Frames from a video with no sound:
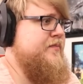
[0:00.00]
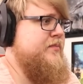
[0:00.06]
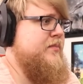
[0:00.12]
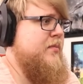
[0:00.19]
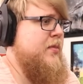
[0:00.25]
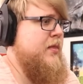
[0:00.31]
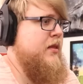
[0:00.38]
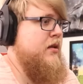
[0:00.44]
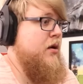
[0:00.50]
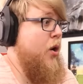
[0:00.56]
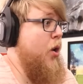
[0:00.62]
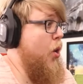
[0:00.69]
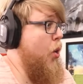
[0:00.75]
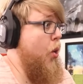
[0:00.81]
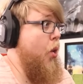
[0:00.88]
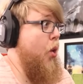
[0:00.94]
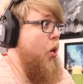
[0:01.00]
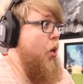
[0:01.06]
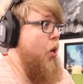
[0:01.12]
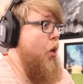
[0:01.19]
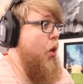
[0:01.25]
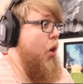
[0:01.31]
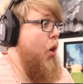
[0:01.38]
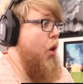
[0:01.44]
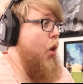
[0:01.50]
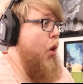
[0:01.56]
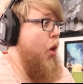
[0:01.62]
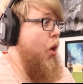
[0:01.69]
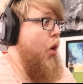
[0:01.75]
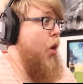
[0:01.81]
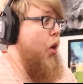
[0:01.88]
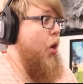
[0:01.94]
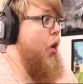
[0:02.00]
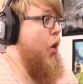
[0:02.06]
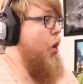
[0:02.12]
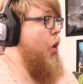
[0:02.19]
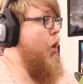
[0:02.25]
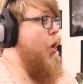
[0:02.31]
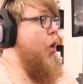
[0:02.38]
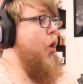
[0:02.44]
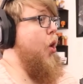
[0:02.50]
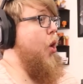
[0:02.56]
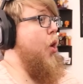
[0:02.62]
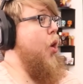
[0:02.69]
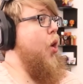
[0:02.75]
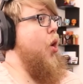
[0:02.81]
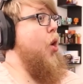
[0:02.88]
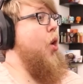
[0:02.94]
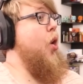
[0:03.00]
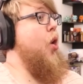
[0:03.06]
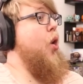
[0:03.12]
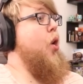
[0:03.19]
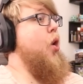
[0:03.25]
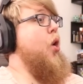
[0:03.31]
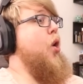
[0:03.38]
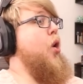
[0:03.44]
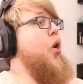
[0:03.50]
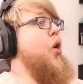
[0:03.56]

[no speech]